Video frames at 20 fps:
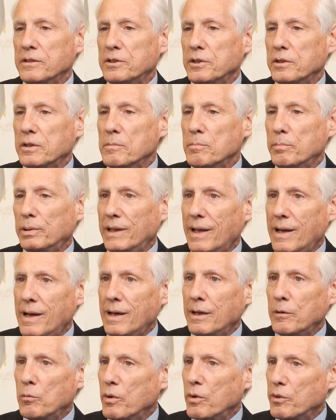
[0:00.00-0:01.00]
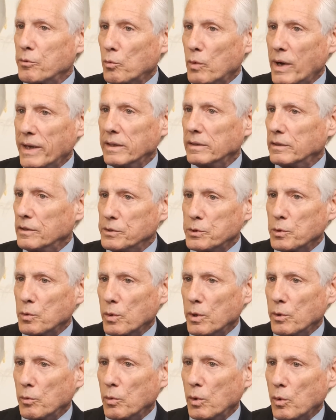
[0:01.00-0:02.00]
to comply with
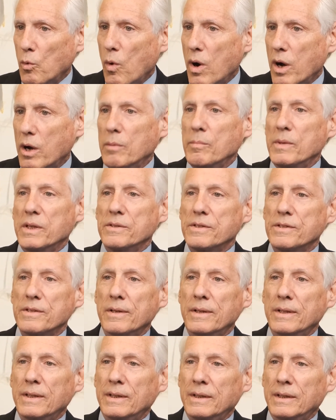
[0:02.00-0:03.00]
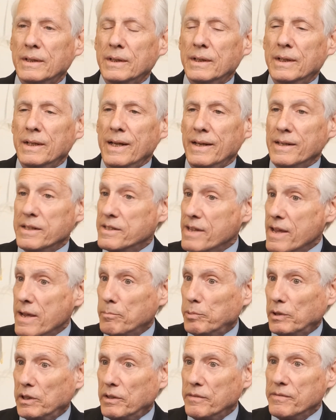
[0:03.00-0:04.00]
regulatory requirements. An
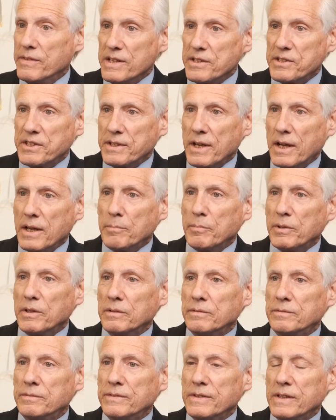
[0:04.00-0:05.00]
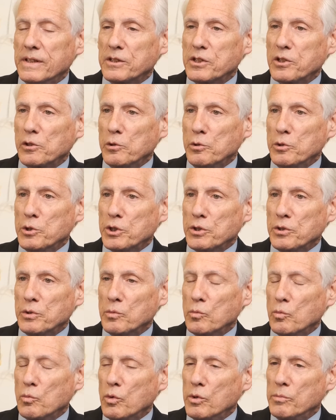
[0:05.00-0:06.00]
example of this type of
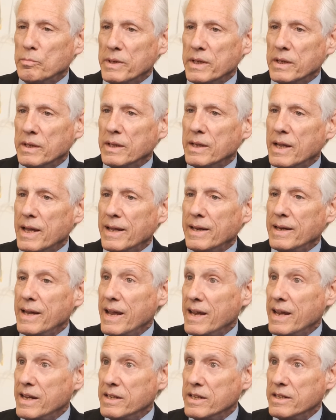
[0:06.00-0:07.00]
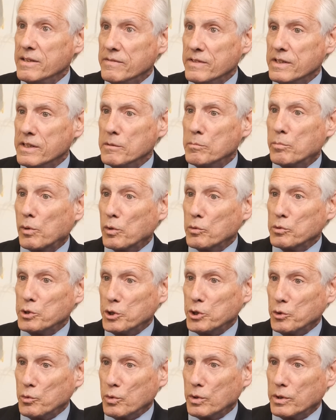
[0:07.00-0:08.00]
exclusion would be an ADV
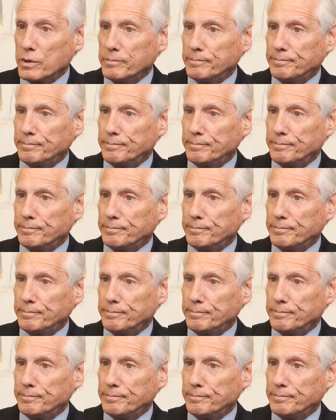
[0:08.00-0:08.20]
brochure.